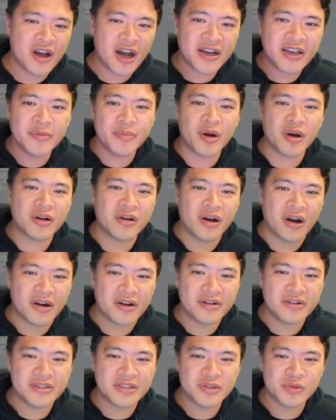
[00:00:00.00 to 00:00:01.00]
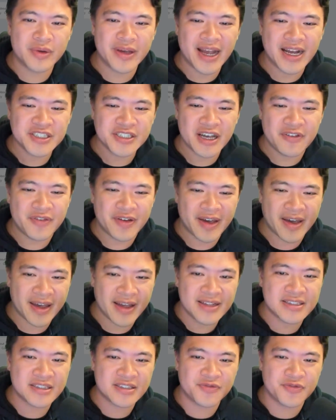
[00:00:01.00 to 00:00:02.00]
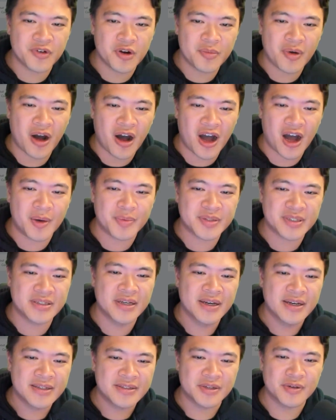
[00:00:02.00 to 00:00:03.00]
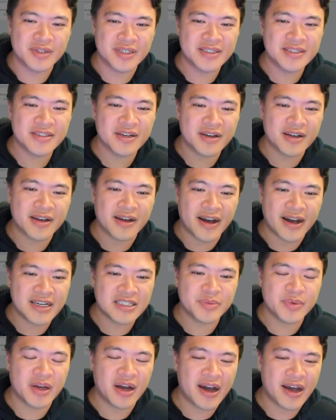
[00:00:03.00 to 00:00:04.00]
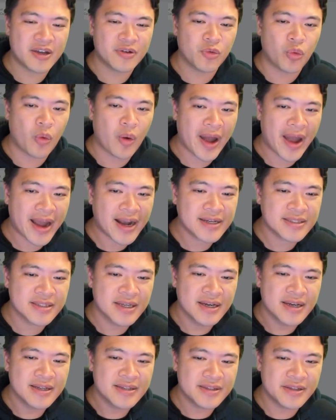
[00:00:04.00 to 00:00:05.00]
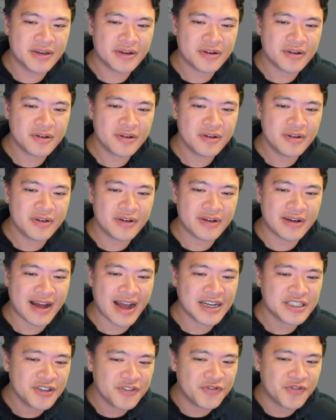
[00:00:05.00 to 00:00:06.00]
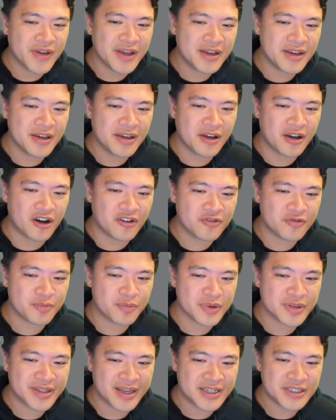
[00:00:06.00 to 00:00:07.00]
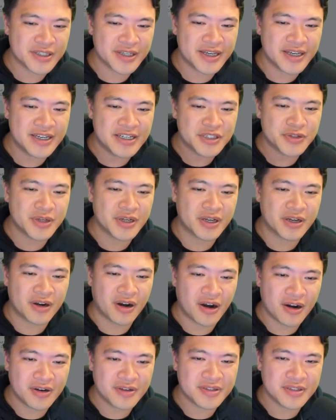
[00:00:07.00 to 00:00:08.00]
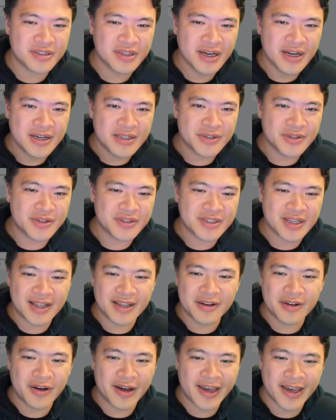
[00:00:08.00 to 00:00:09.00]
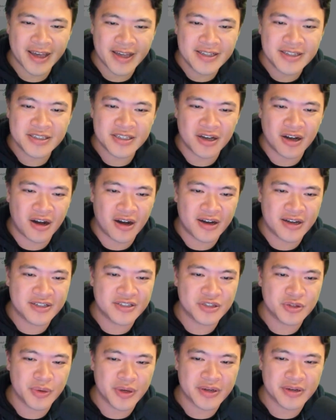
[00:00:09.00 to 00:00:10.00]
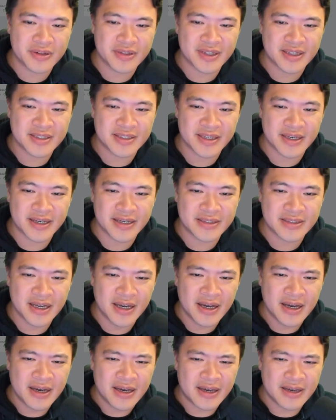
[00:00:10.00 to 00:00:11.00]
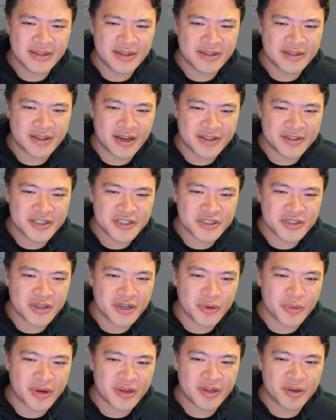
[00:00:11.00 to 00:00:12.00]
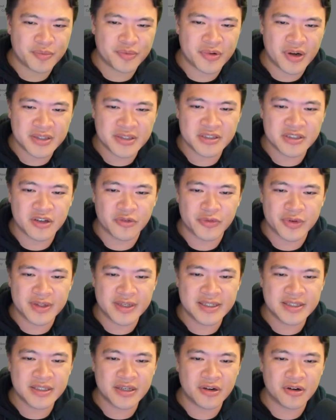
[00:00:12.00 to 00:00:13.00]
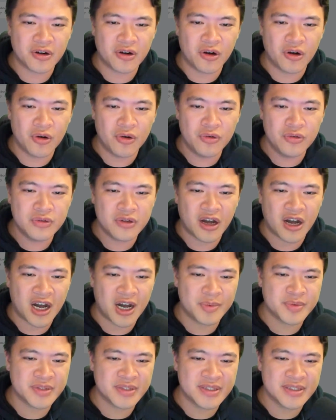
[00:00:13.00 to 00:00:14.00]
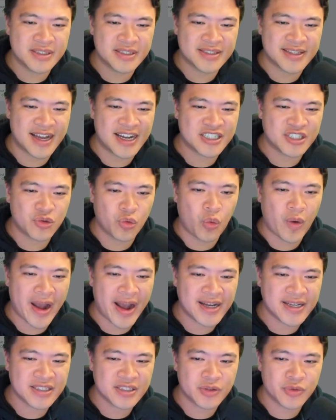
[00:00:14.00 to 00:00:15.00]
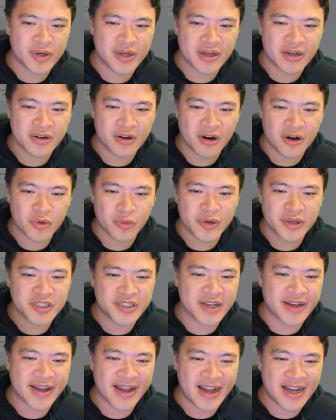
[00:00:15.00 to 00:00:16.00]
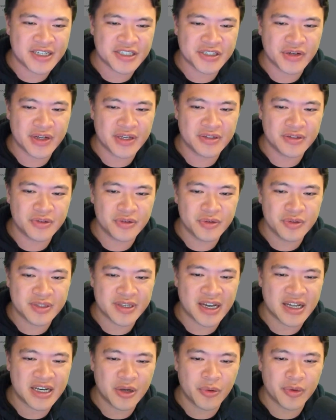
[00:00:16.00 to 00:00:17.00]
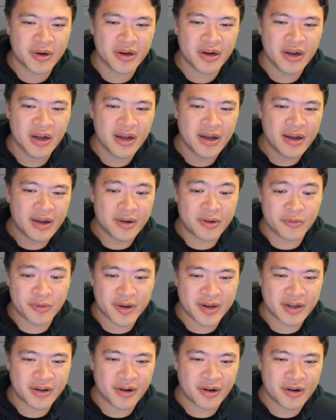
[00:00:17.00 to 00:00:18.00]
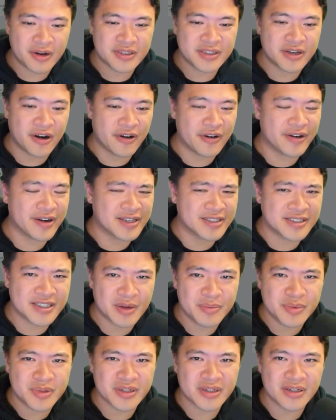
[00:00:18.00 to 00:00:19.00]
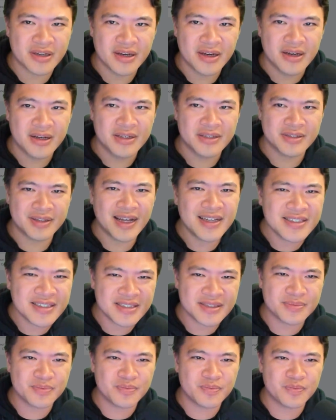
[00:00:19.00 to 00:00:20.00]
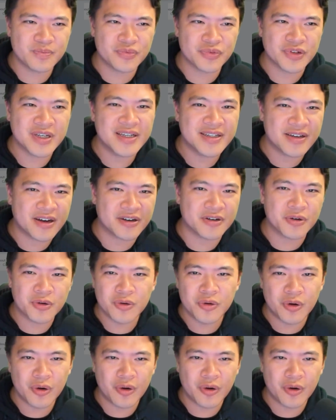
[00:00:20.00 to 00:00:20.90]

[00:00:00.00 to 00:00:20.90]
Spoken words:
And talking about cards, we actually have hints from Opsins. So these are the guys behind Wax. They're actually thinking of potentially issuing cards. So there's a little hint on Twitter that says, additionally, we're in the process of releasing our own Opsins/Wax credit card, which you can cash out and use anywhere credit cards are accepted. That's pretty darn